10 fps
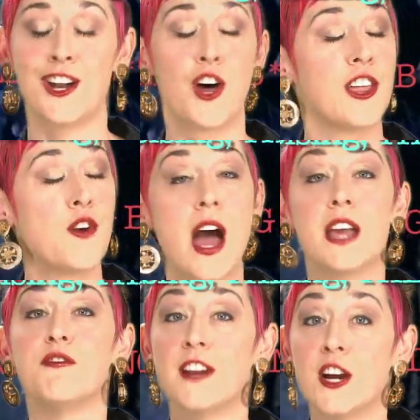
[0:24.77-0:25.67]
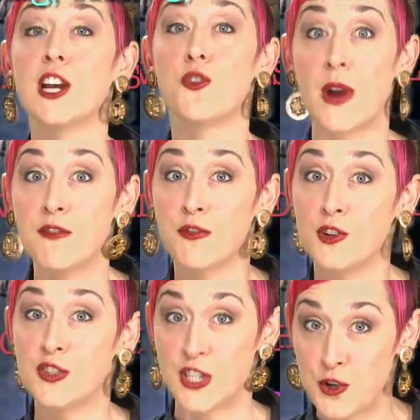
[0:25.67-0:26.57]
And although I am very grateful
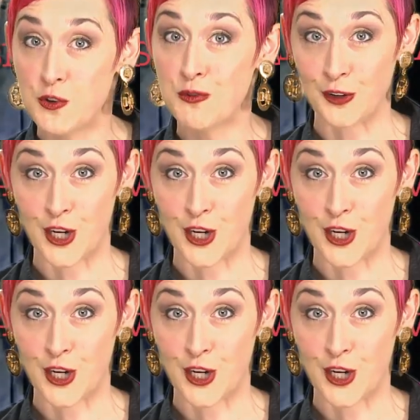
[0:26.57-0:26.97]
to you for